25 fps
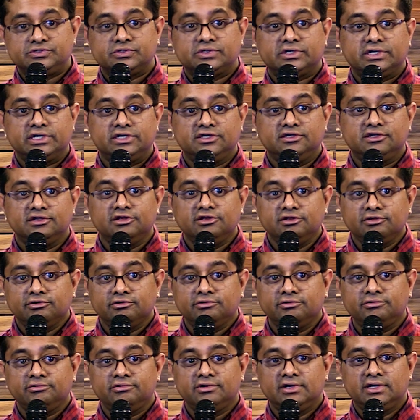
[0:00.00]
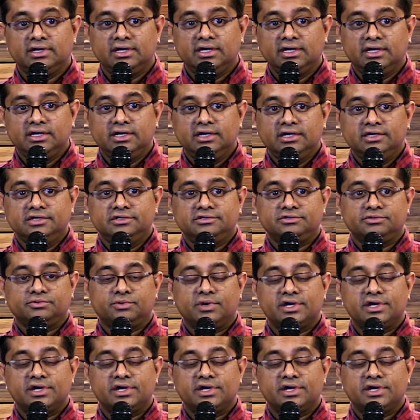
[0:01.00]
to continue to